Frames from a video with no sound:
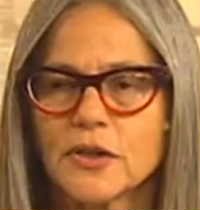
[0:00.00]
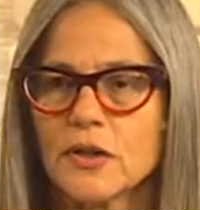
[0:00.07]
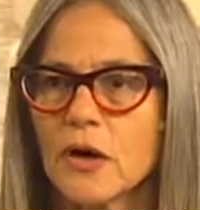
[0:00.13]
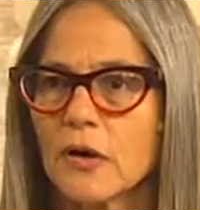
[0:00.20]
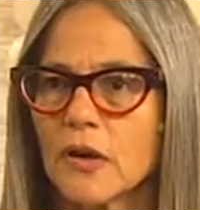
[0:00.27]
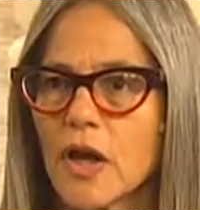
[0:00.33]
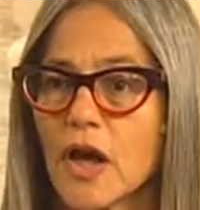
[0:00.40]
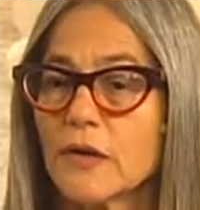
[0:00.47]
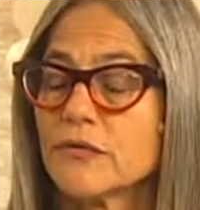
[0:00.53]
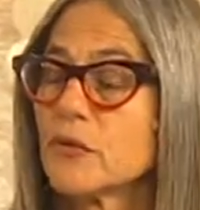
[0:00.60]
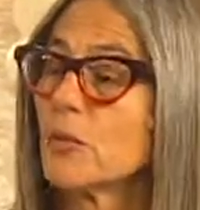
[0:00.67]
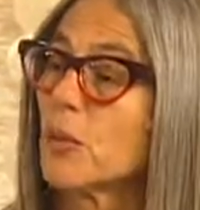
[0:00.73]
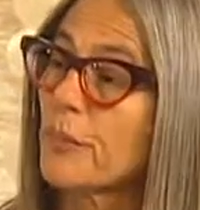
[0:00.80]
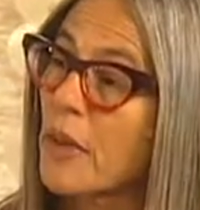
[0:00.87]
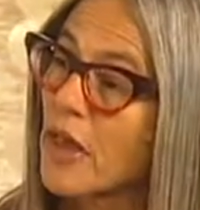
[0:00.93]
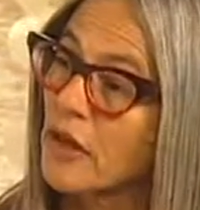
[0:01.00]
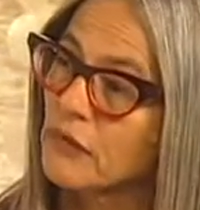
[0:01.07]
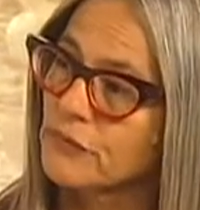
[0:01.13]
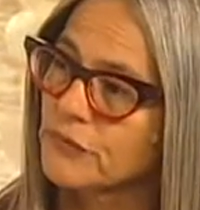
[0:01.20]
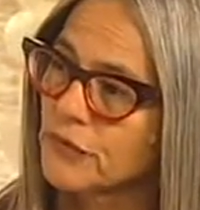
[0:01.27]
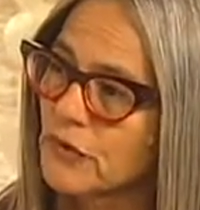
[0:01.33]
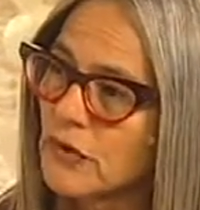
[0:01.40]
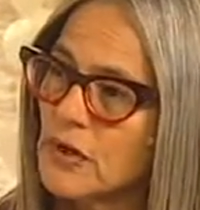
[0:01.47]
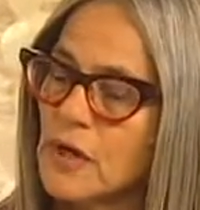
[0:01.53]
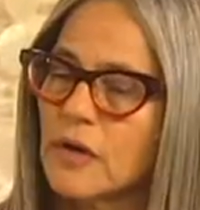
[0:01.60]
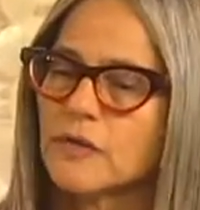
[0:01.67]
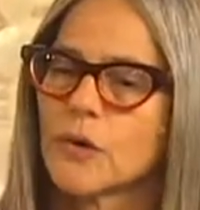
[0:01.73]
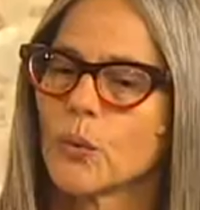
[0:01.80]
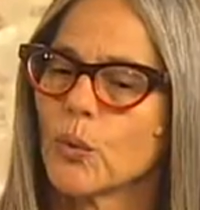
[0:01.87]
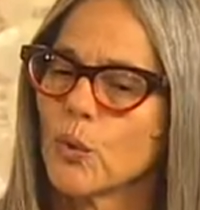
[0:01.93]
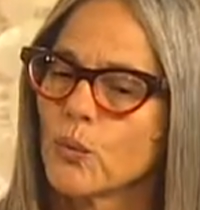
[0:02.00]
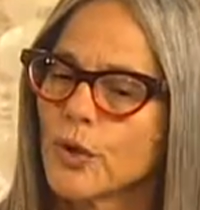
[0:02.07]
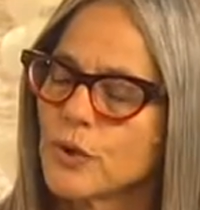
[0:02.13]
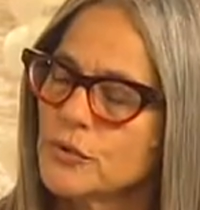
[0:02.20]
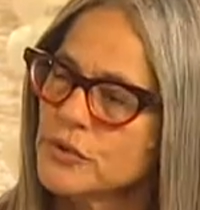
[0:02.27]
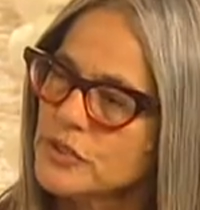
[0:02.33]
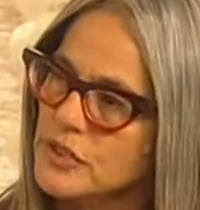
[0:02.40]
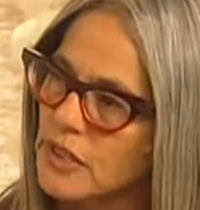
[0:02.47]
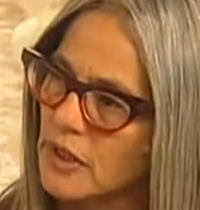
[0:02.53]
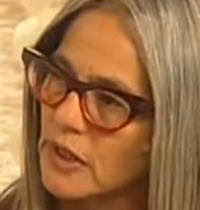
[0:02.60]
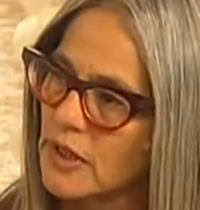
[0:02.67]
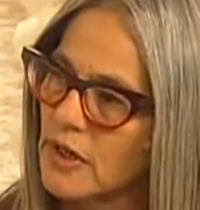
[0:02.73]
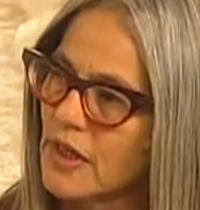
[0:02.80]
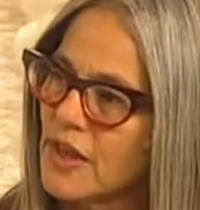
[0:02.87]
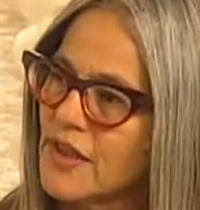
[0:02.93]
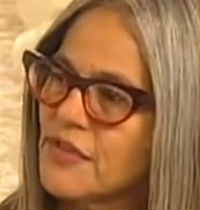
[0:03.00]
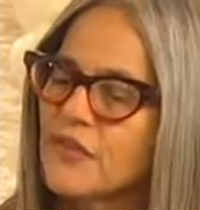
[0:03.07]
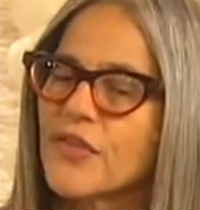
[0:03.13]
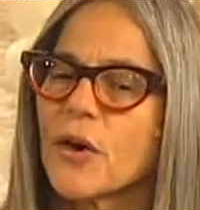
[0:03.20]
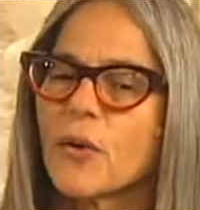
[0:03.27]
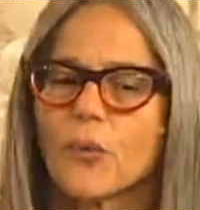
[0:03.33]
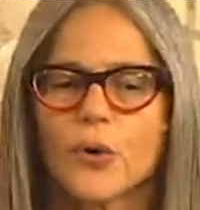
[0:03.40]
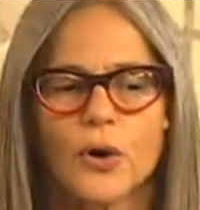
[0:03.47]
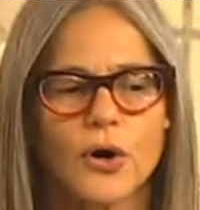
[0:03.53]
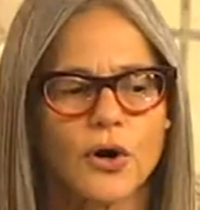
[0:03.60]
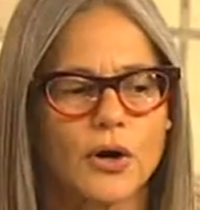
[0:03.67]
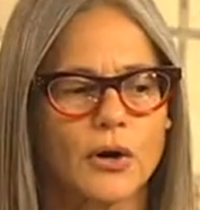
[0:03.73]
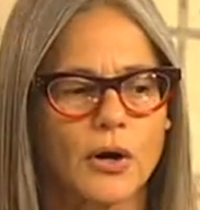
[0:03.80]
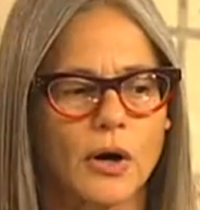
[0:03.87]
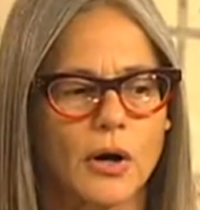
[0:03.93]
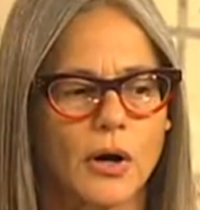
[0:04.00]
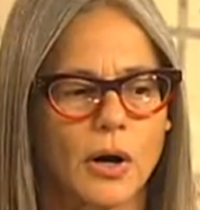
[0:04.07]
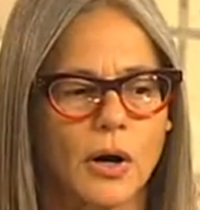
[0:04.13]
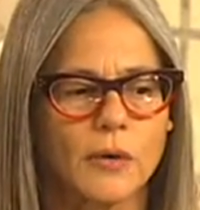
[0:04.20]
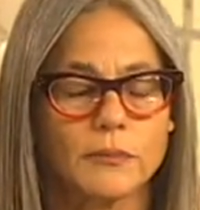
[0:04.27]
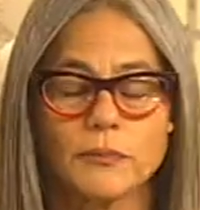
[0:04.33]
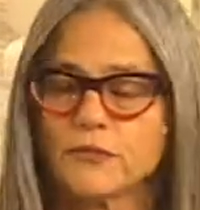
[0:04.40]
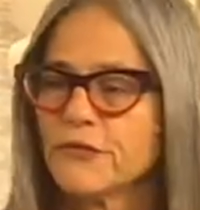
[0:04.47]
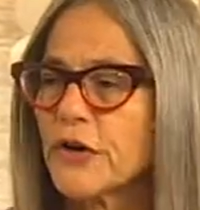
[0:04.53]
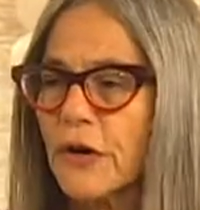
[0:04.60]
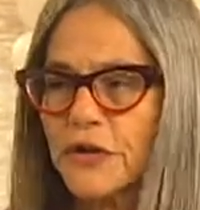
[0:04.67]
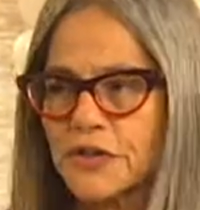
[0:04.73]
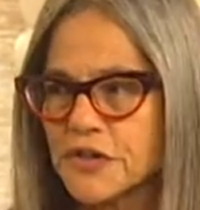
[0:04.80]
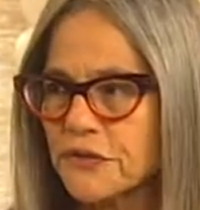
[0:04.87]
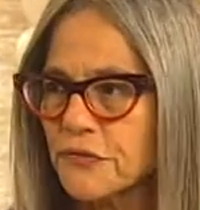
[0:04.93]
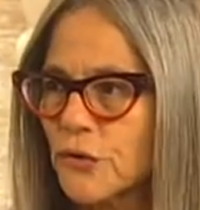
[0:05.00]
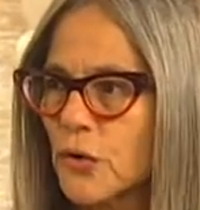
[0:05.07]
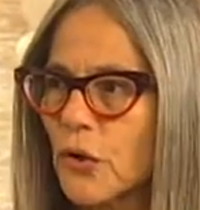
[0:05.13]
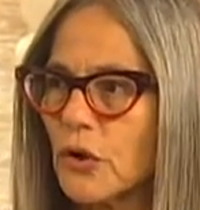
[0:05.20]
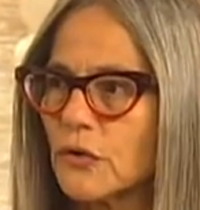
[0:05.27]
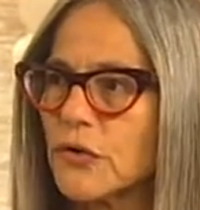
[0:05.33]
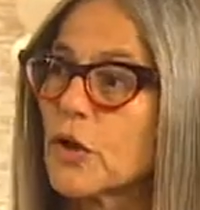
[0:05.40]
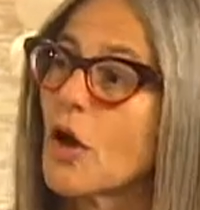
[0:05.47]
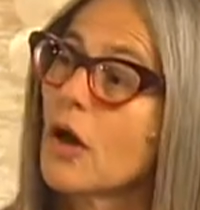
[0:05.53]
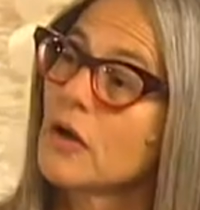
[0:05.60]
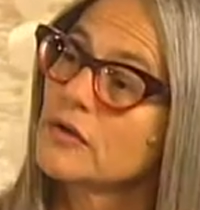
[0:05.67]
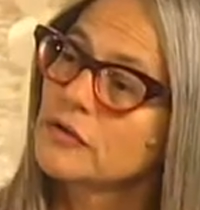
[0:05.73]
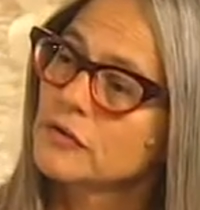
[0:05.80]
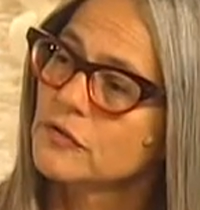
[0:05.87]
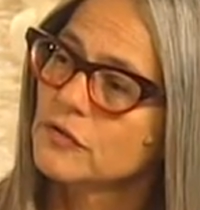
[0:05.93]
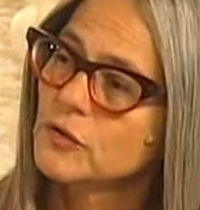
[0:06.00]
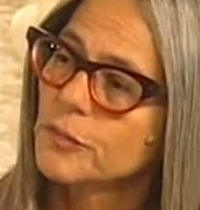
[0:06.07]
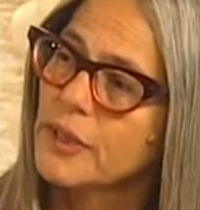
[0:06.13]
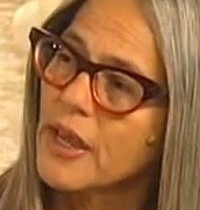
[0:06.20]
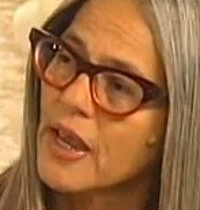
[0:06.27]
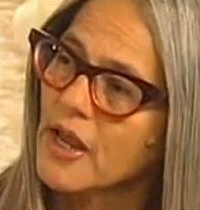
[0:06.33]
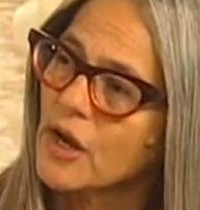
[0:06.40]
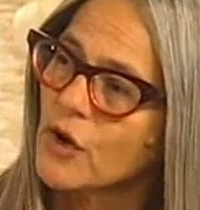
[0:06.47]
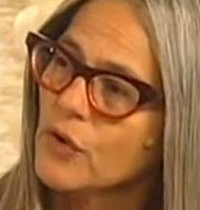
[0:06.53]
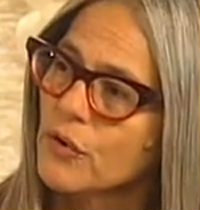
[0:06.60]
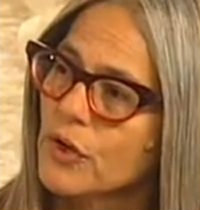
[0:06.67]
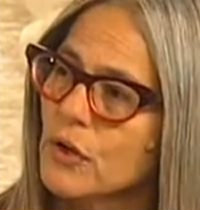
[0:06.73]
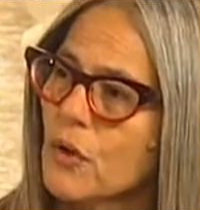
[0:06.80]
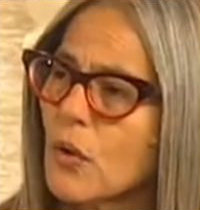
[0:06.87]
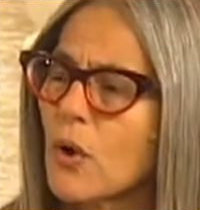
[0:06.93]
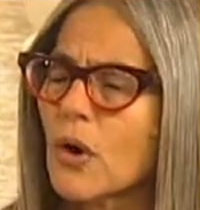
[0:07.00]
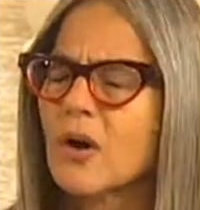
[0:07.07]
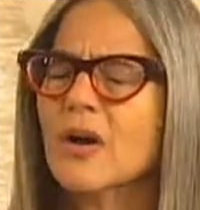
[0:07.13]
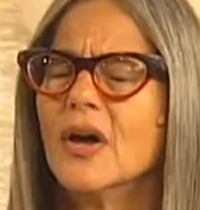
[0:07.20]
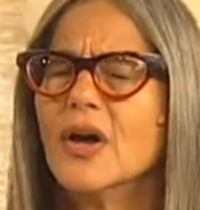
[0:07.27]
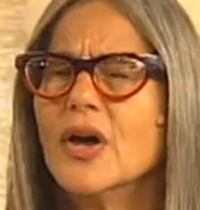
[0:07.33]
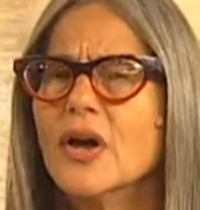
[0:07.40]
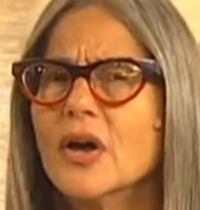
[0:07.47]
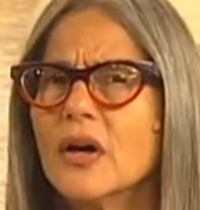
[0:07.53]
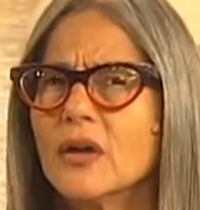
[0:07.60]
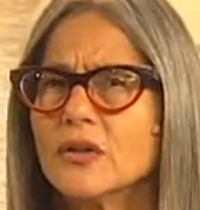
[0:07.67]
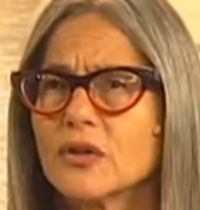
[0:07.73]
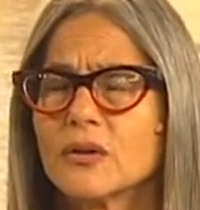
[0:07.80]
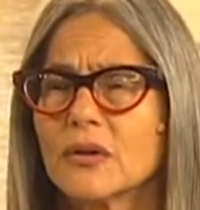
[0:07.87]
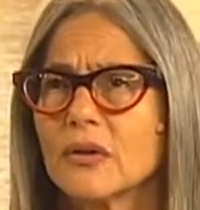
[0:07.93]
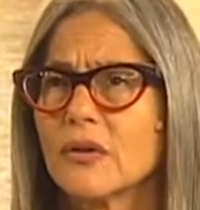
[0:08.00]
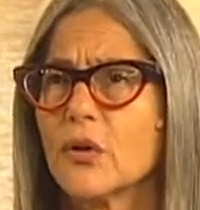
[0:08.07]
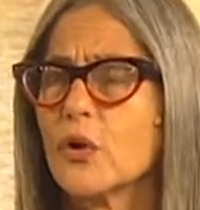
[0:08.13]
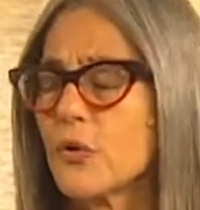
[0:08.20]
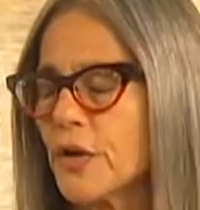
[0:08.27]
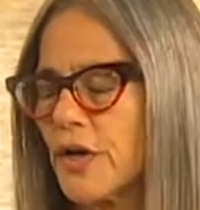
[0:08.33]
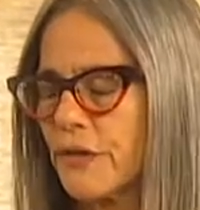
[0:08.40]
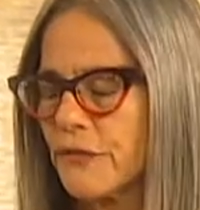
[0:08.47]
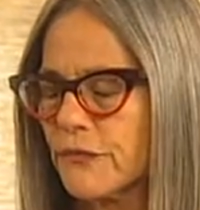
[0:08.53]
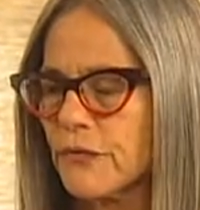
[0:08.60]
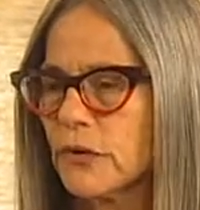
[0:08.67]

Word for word: in our lives that were painful, that were wounding, that were um, very difficult, that caused us to be angry or t grief,